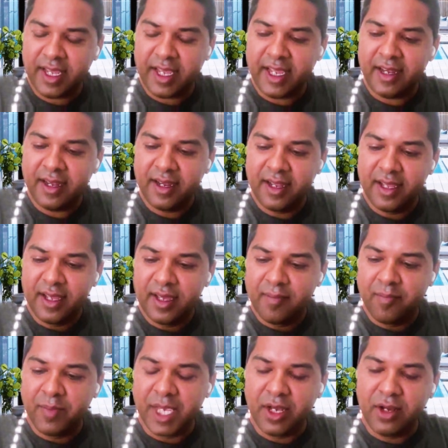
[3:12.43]
And
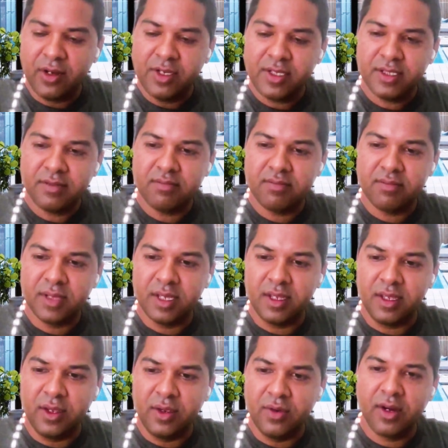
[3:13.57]
because
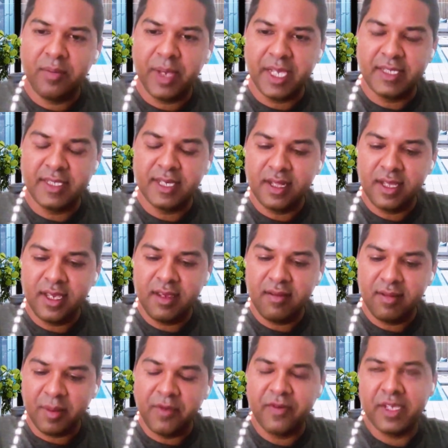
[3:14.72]
you are
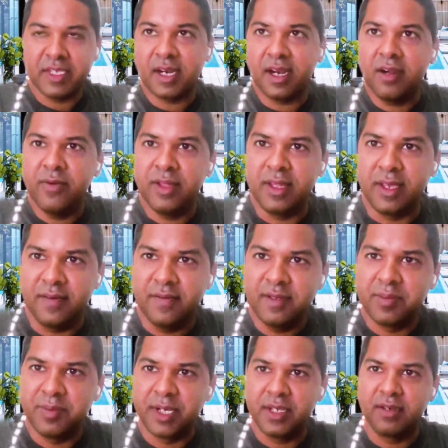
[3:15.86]
basically, I mean, we started with
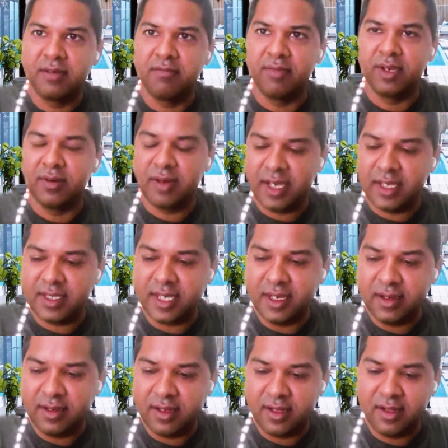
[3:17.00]
gifts, but you know, as
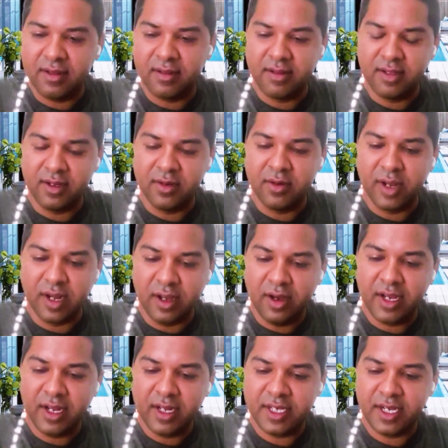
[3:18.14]
I I'll, uh, I'll uh, go
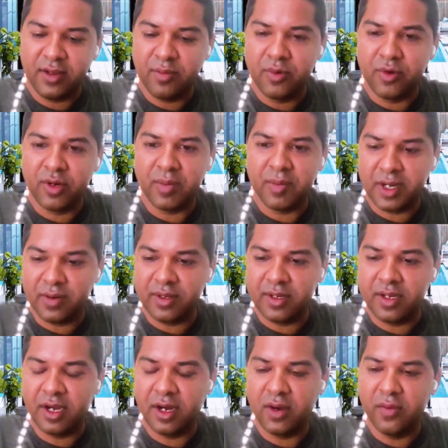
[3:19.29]
along, I'll tell you more about
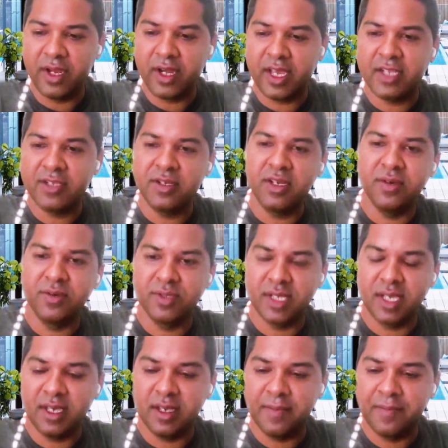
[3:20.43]
how we are actually right.
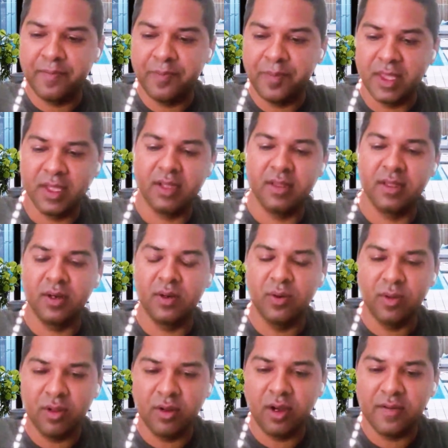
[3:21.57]
using the the
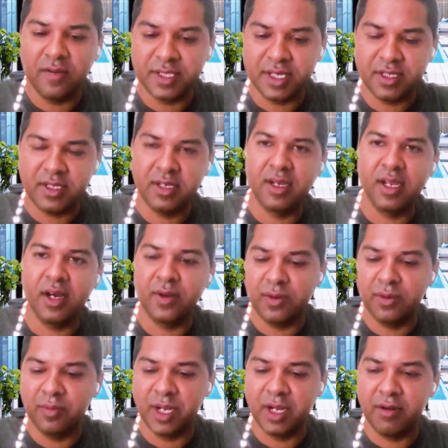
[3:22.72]
whole conversation now
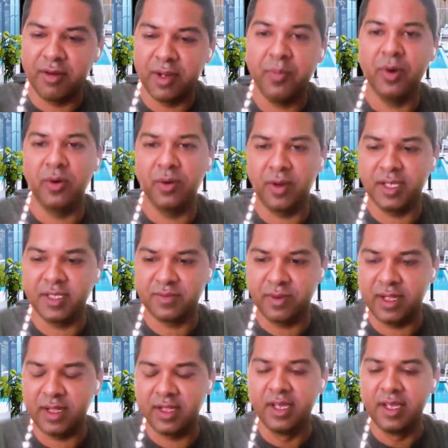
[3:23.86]
to build rapport as
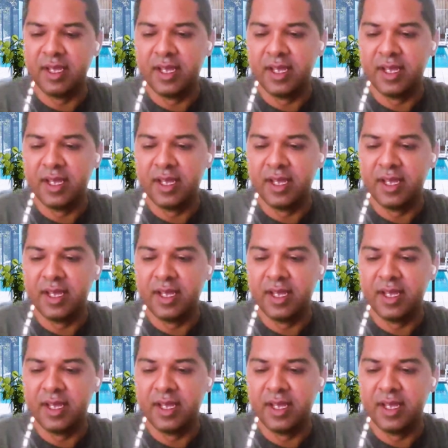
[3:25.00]
well.